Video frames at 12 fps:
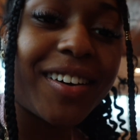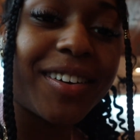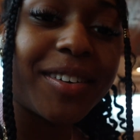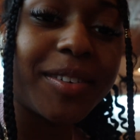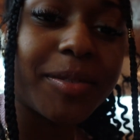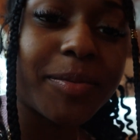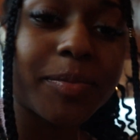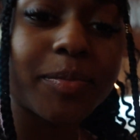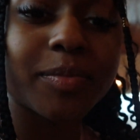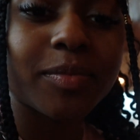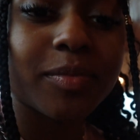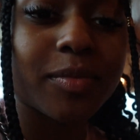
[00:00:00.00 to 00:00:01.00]
um
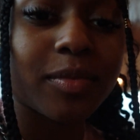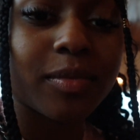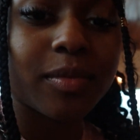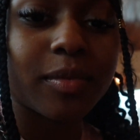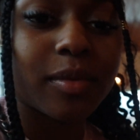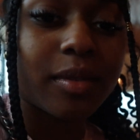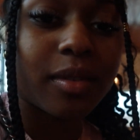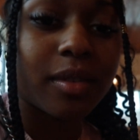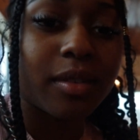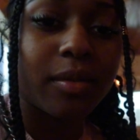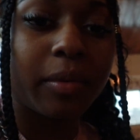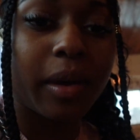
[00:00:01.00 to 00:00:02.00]

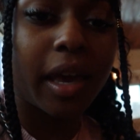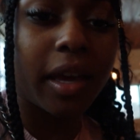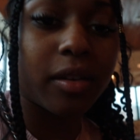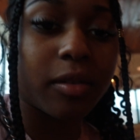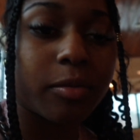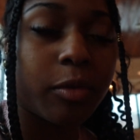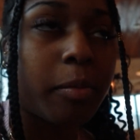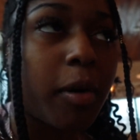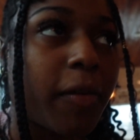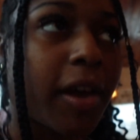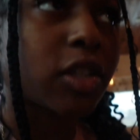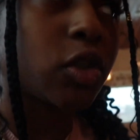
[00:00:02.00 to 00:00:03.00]
we ate them. We
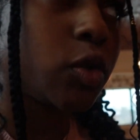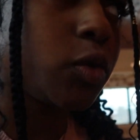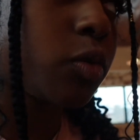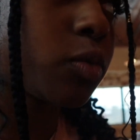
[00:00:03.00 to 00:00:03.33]
both had two.